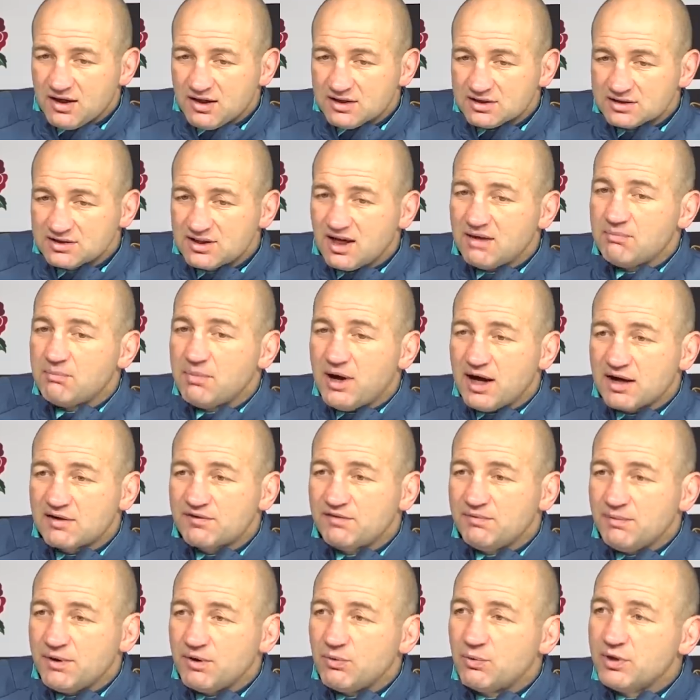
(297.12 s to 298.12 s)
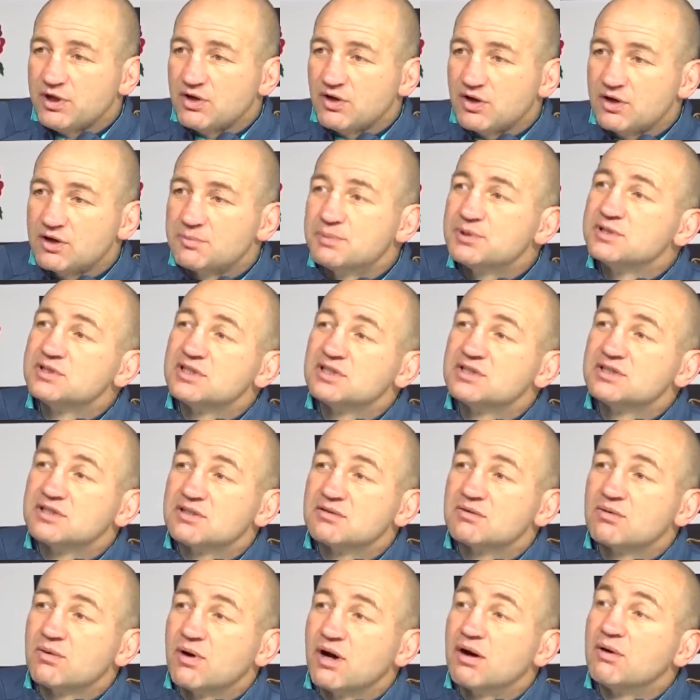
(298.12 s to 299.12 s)
stand back from it. We got in a
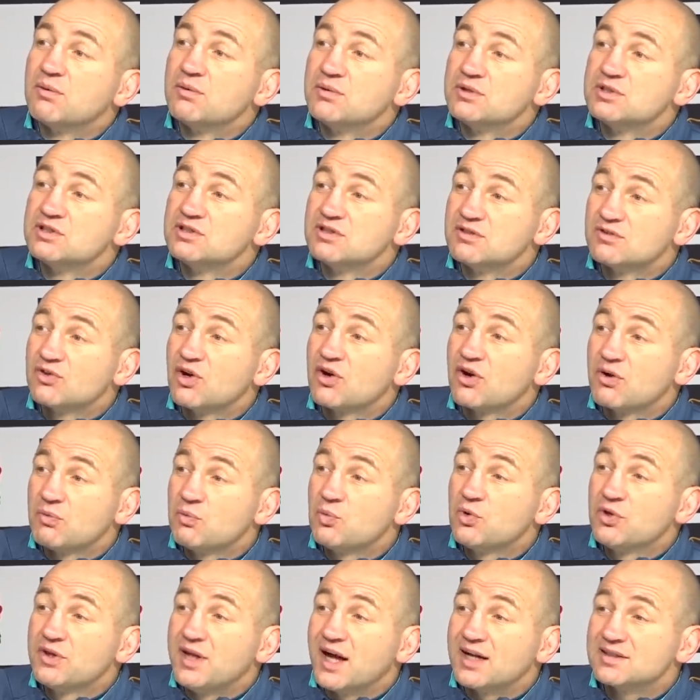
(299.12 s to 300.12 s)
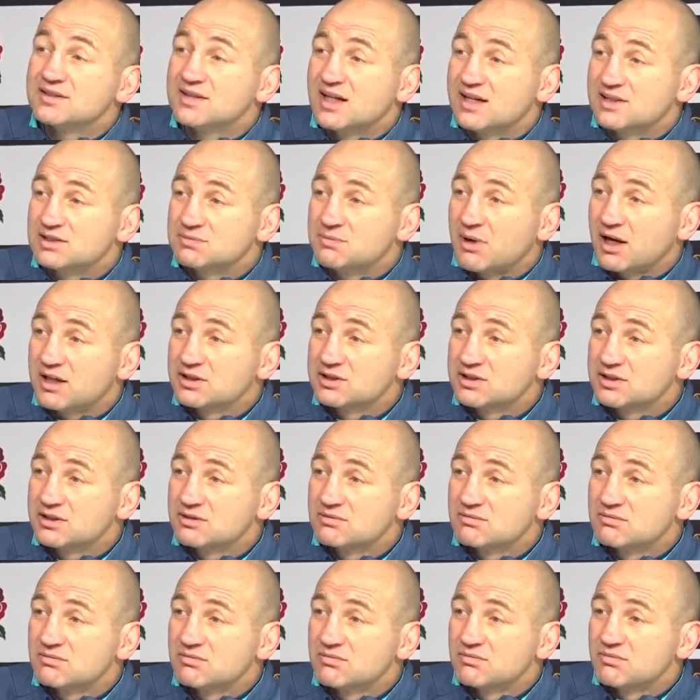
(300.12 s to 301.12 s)
position where we should have gone and won that test match.
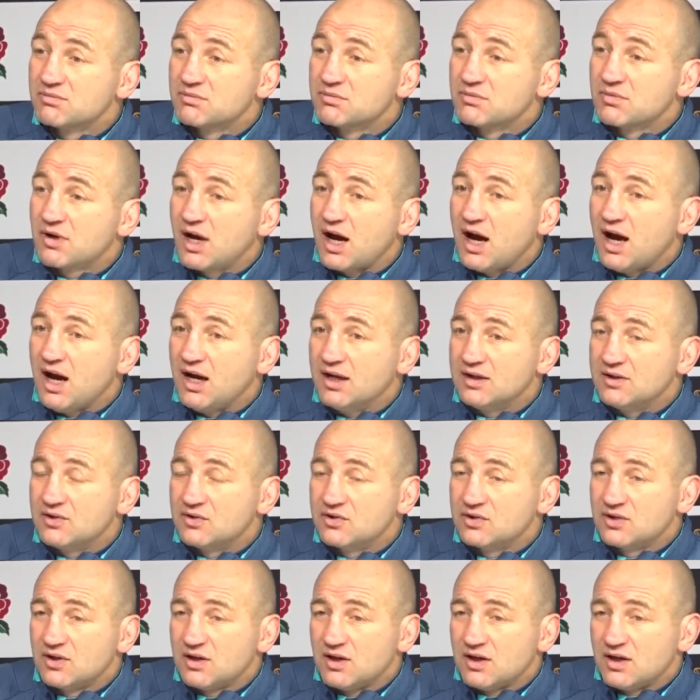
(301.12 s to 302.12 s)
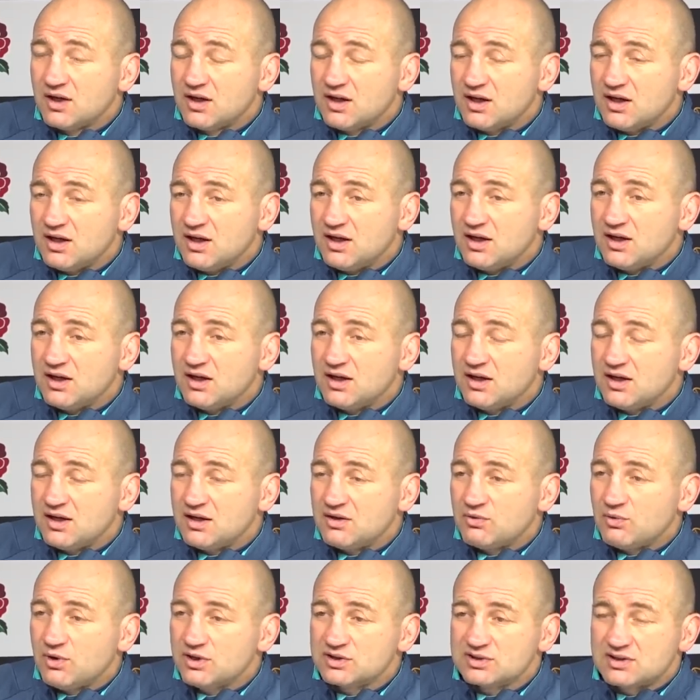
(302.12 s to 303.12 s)
And it
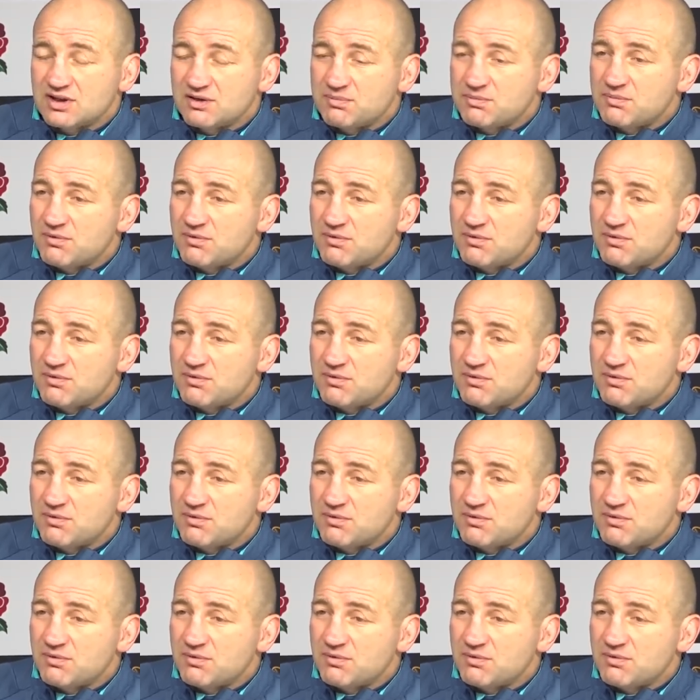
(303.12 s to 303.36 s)
whilst I'm